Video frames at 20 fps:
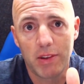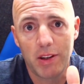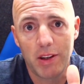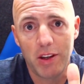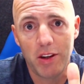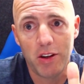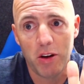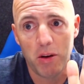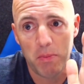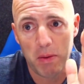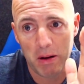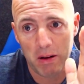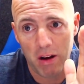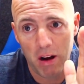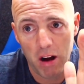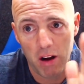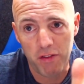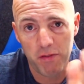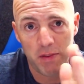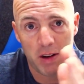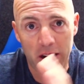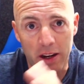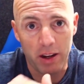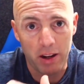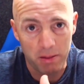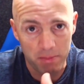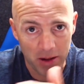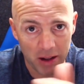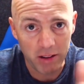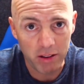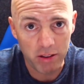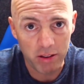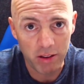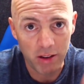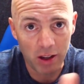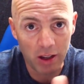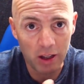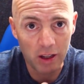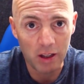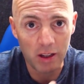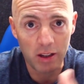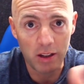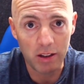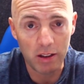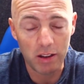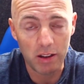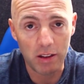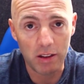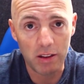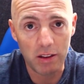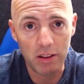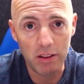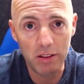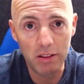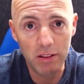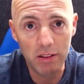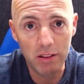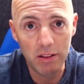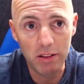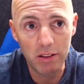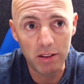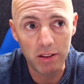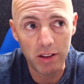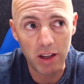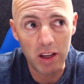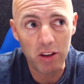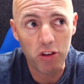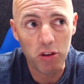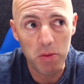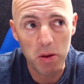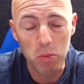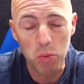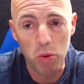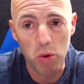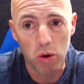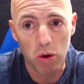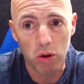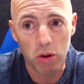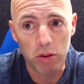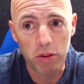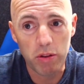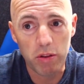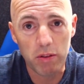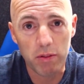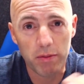about $500,000 a month, they should be worth